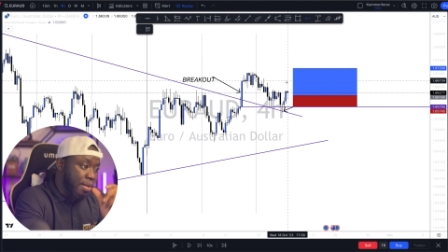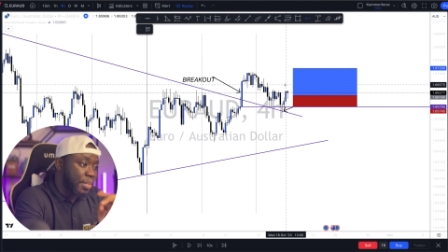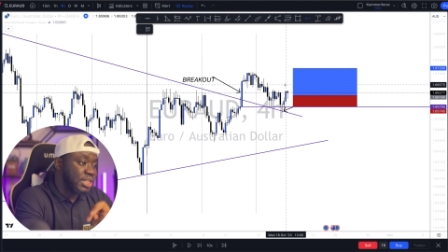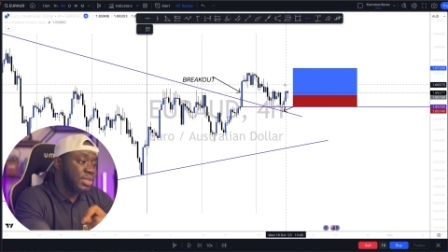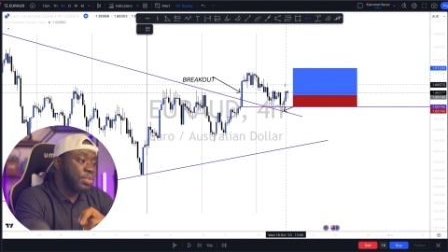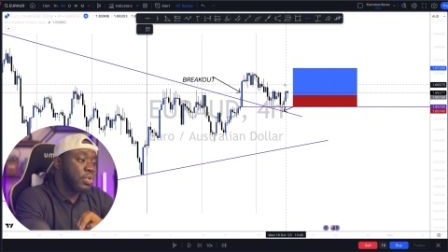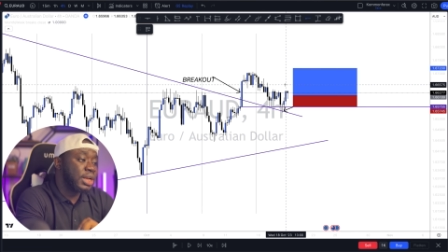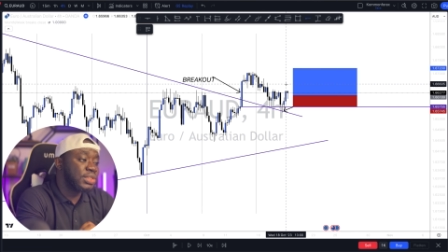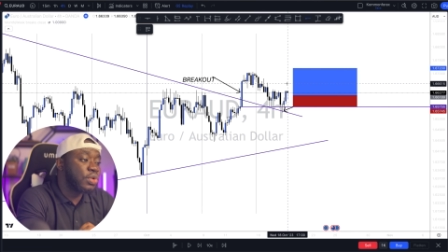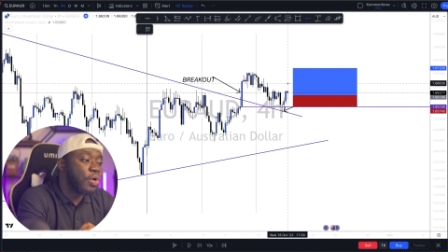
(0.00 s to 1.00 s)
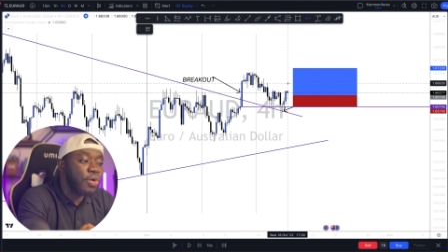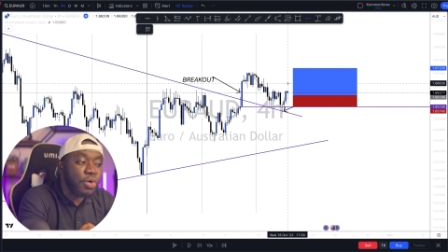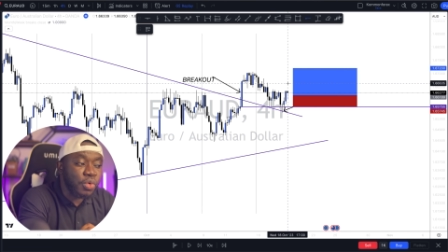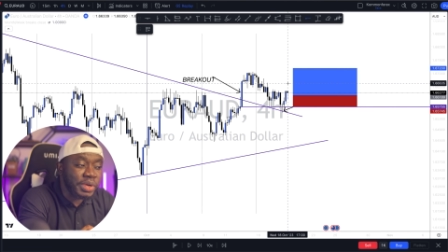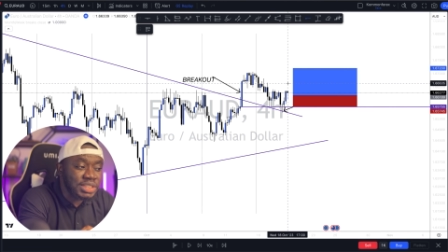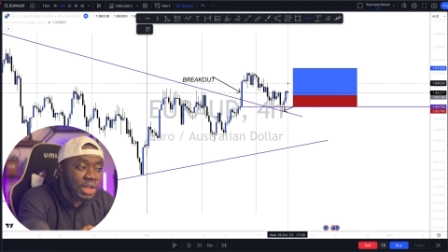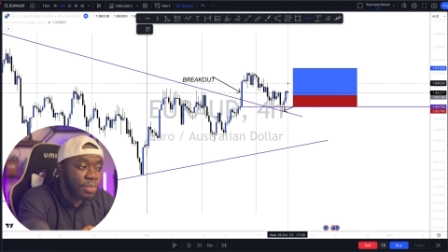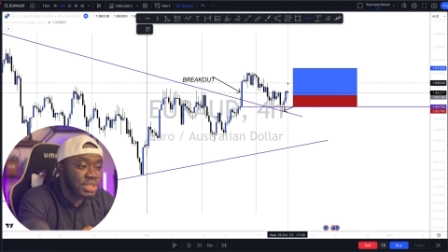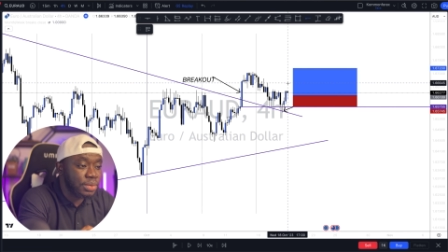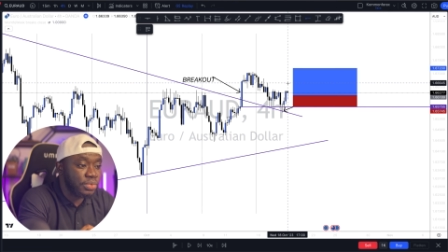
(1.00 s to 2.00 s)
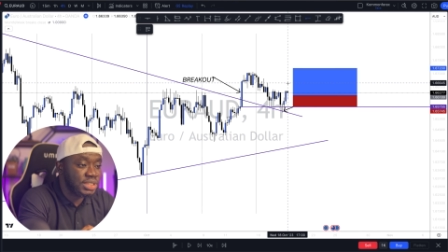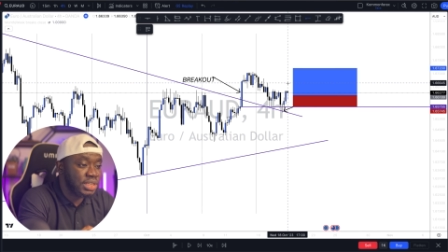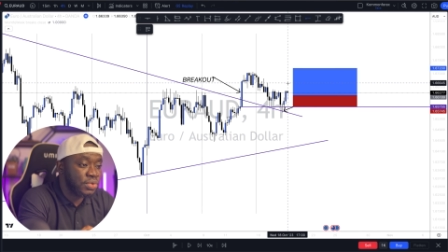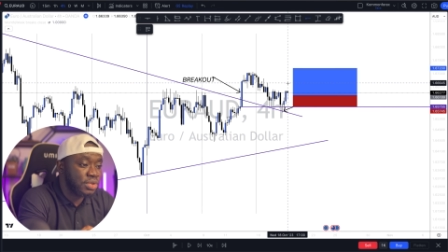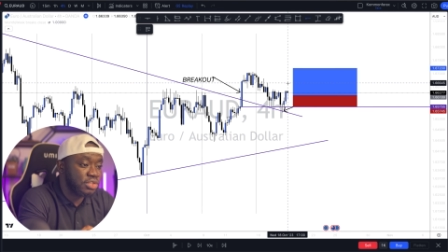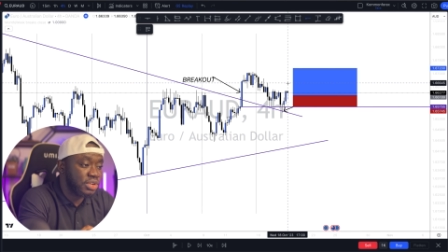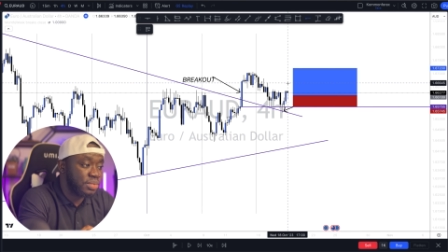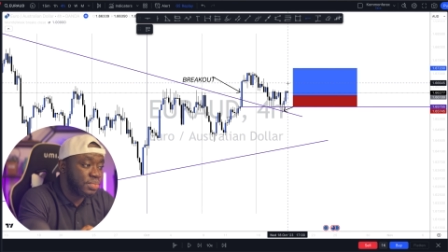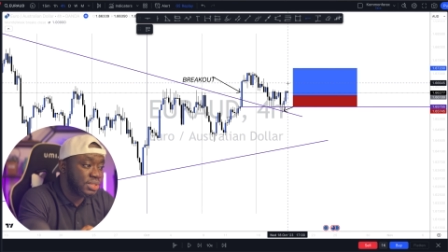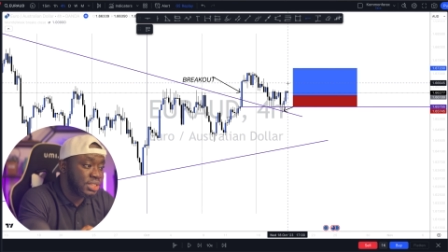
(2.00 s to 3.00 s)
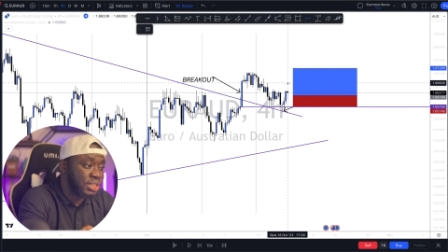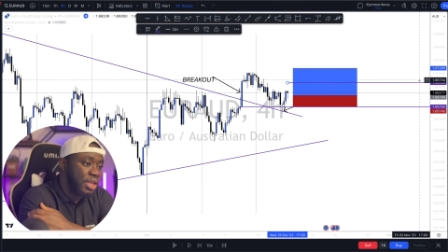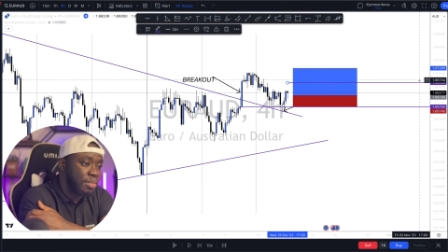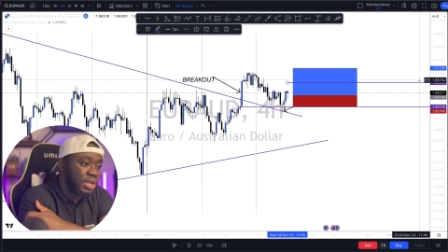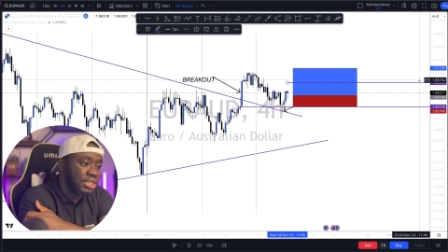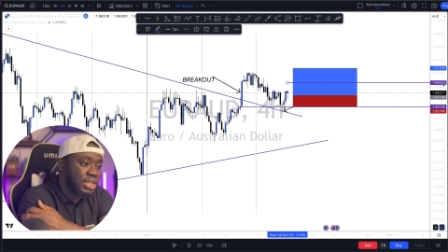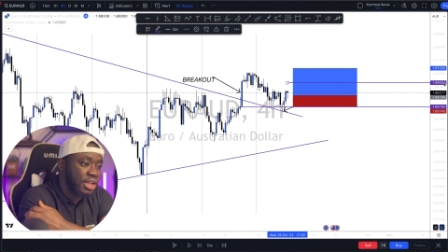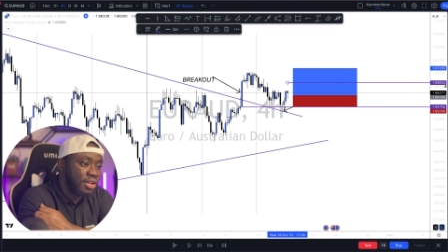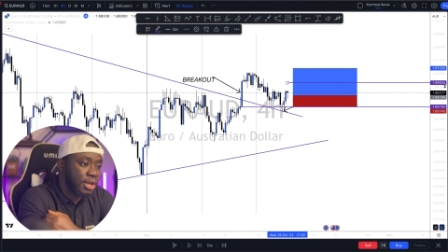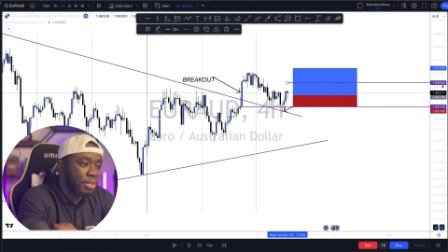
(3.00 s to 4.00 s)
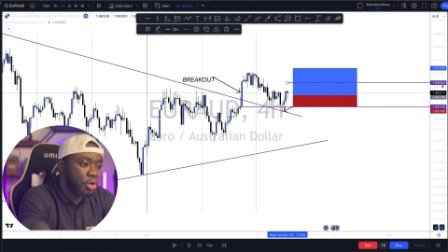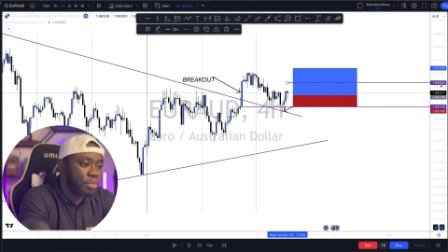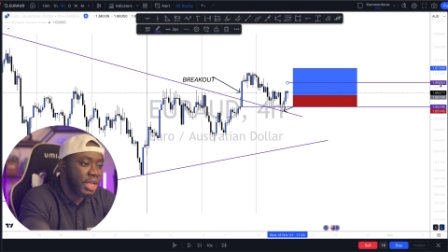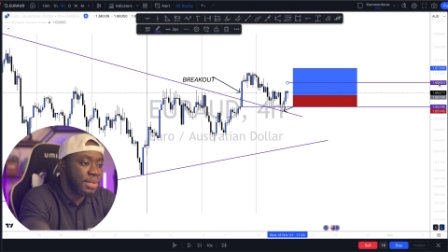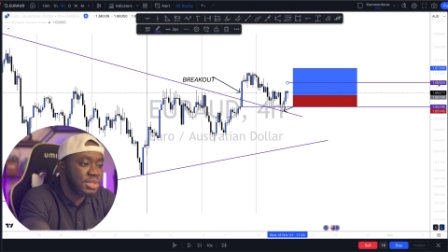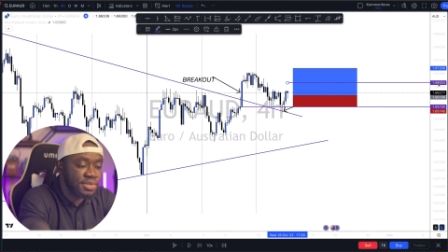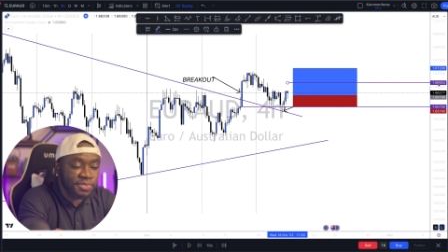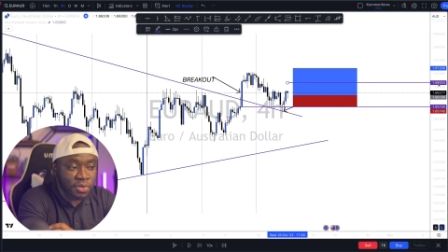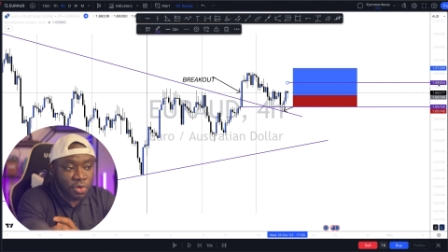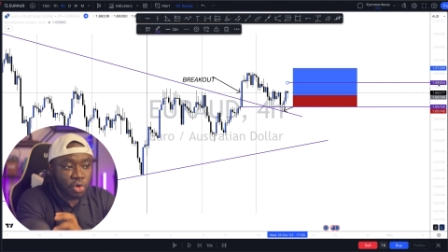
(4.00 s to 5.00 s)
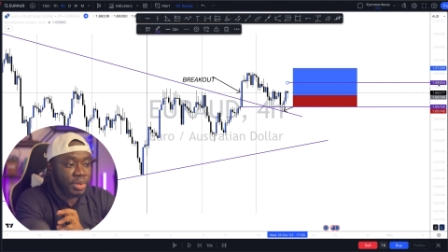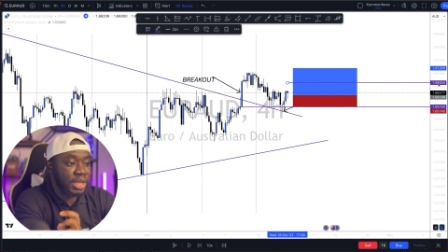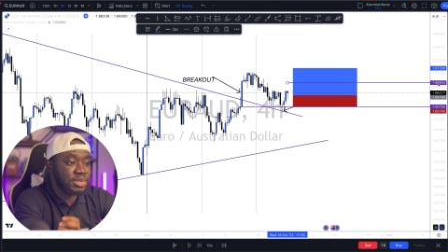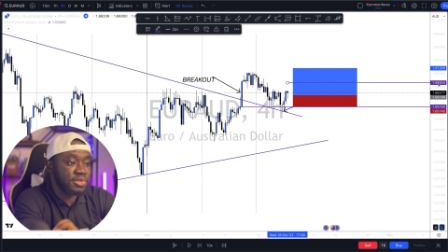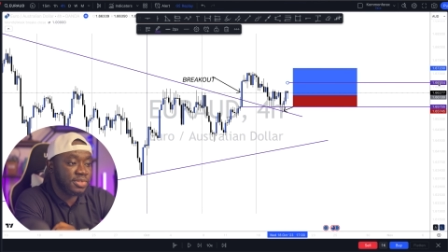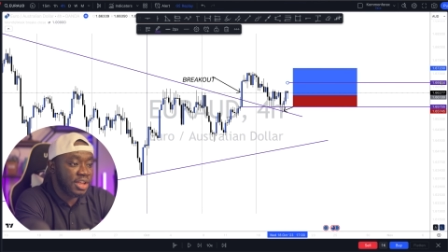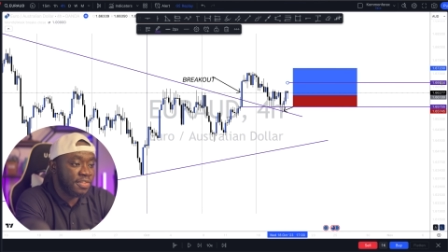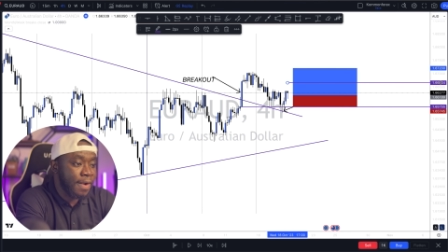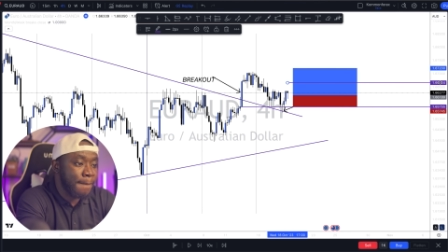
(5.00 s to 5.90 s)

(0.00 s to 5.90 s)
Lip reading: My TP1 is always how much I'm risking on a trading position. It means that on my MT4 or my MT5,